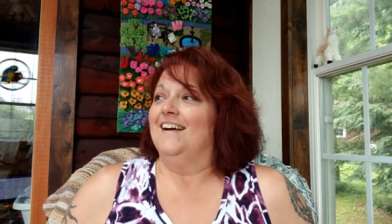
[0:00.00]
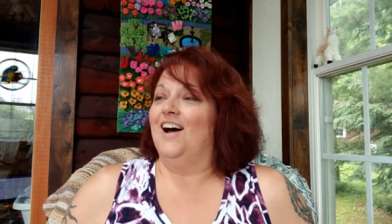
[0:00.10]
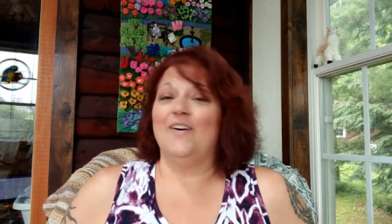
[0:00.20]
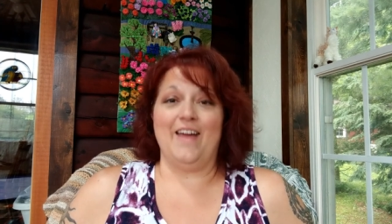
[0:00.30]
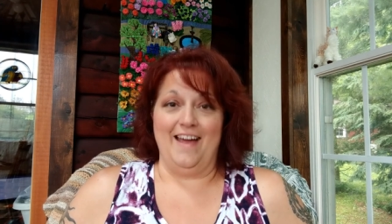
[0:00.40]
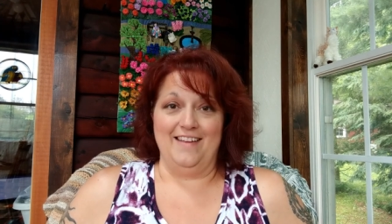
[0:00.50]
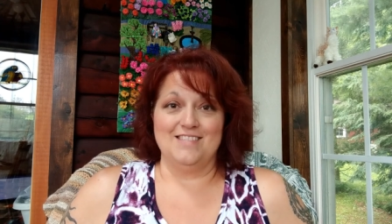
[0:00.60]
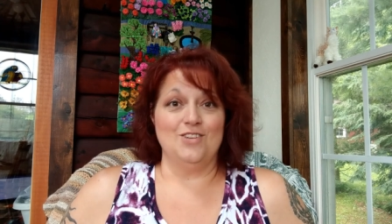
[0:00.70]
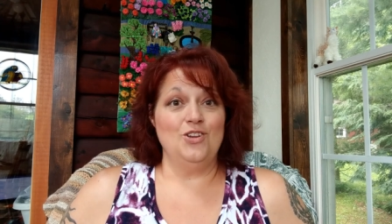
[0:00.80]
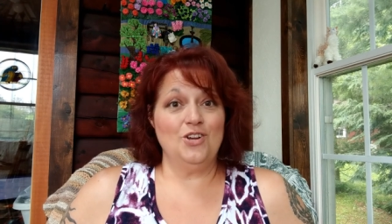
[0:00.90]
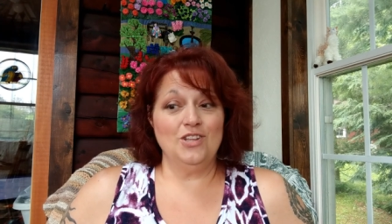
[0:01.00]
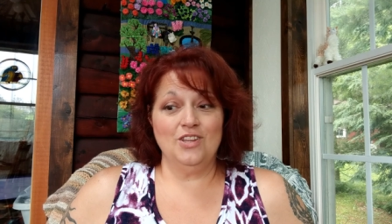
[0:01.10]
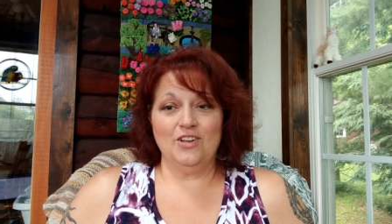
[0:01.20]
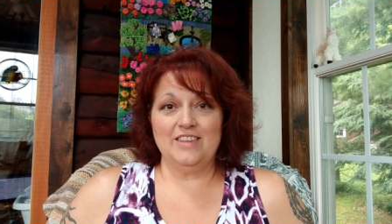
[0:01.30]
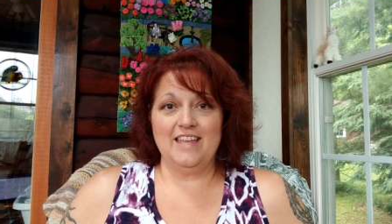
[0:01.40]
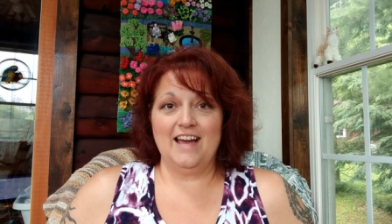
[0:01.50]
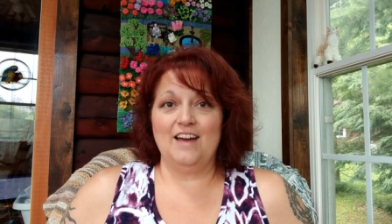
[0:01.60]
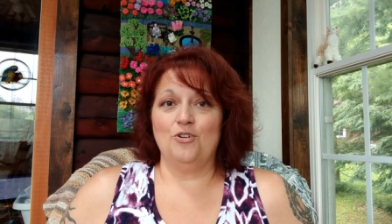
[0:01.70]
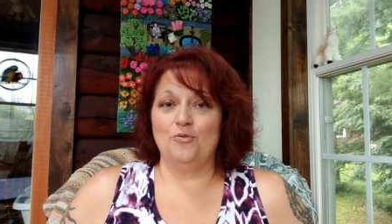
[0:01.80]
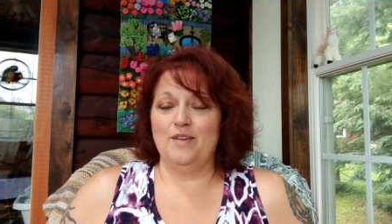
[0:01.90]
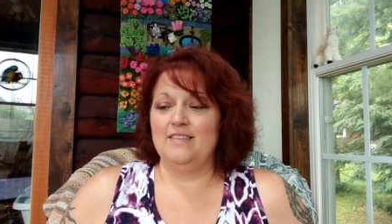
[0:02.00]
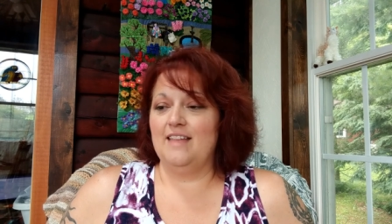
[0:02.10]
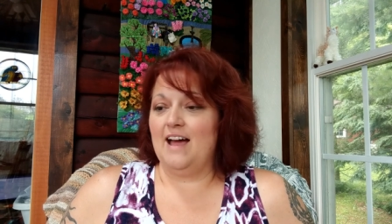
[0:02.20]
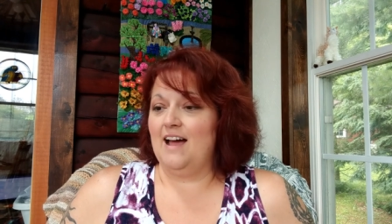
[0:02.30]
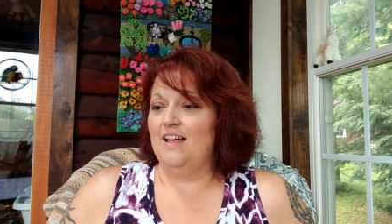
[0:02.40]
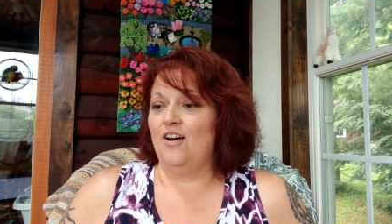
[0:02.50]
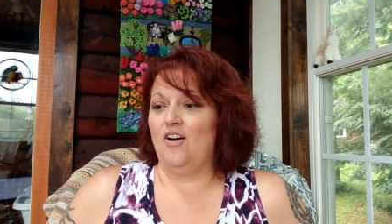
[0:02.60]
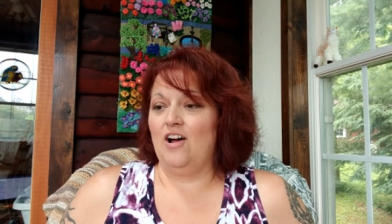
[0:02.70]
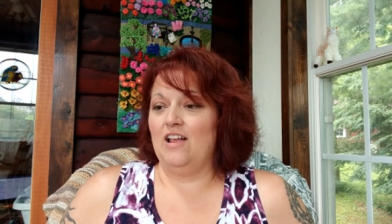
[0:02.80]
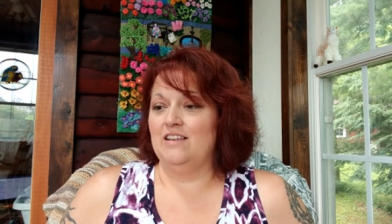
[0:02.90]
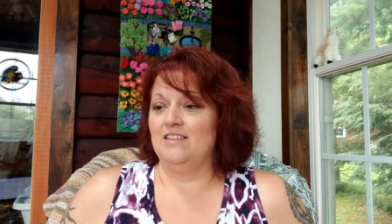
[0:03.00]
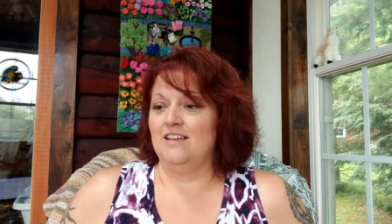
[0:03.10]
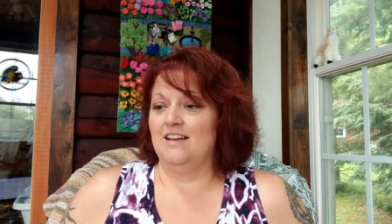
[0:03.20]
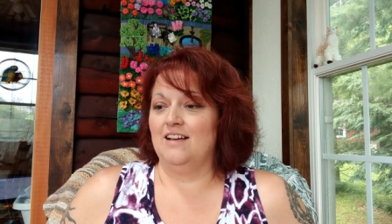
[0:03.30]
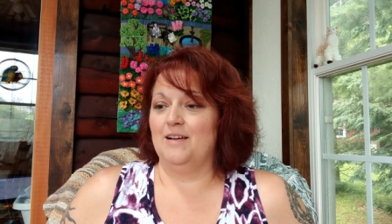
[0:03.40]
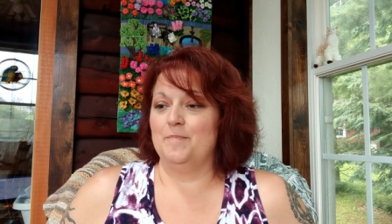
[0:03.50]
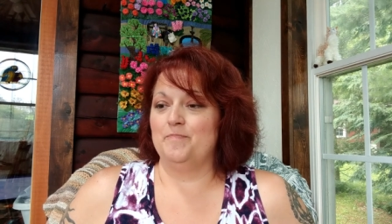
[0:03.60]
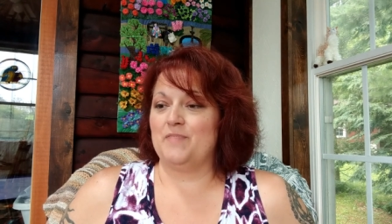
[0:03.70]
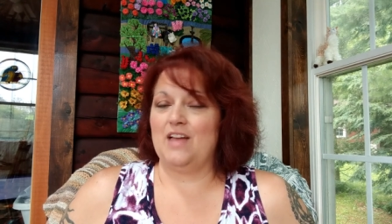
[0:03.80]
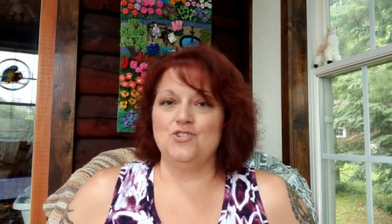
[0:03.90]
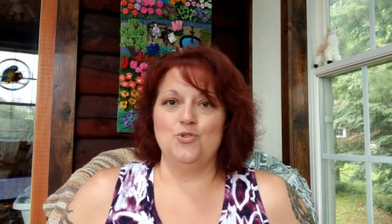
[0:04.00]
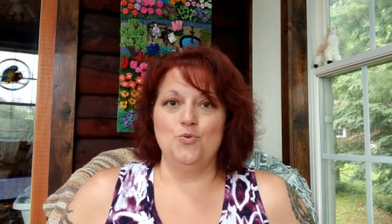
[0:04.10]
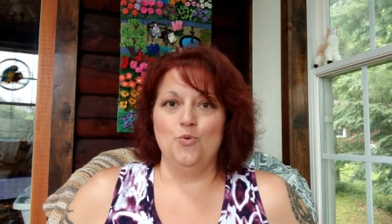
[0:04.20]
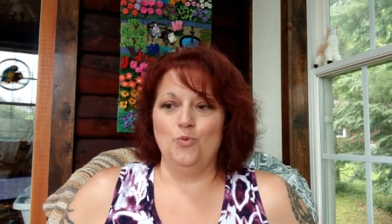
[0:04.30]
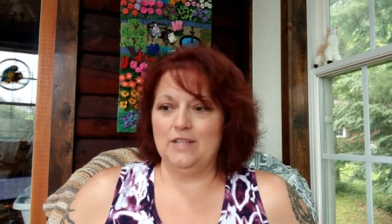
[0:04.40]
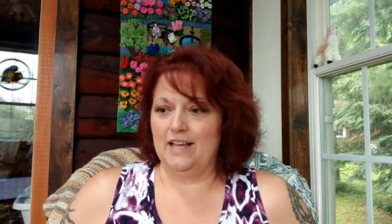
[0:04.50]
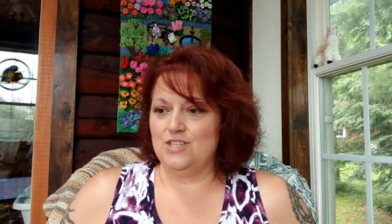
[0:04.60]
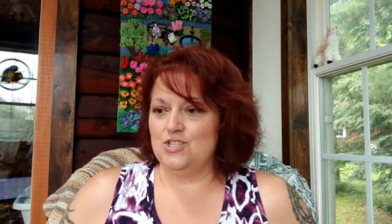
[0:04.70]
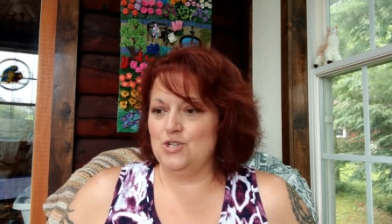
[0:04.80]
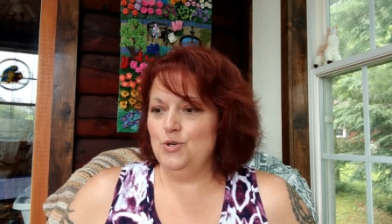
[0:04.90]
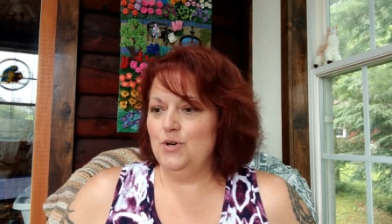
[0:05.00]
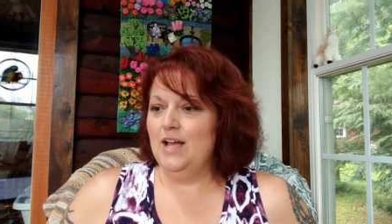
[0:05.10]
Okay, so you can look at that or read that on um, as you would like to.